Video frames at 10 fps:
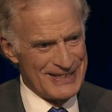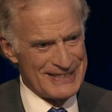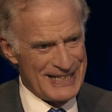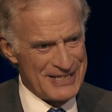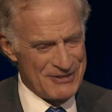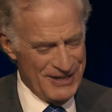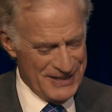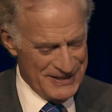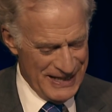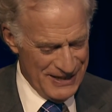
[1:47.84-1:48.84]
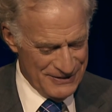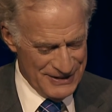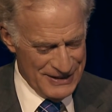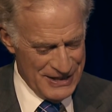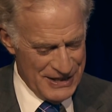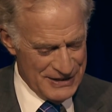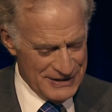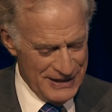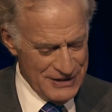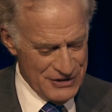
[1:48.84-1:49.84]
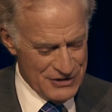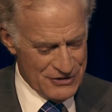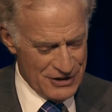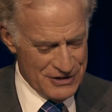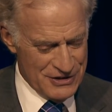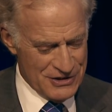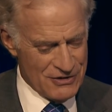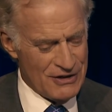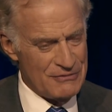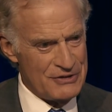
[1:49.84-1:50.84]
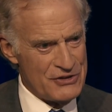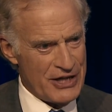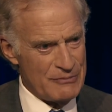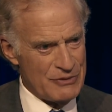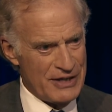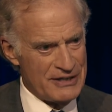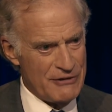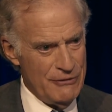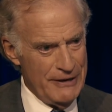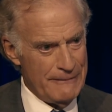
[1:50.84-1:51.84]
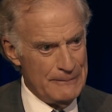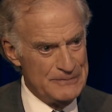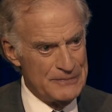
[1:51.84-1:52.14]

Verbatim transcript: That's right. Now, uh, let's just start with Jane Bryant Quinn.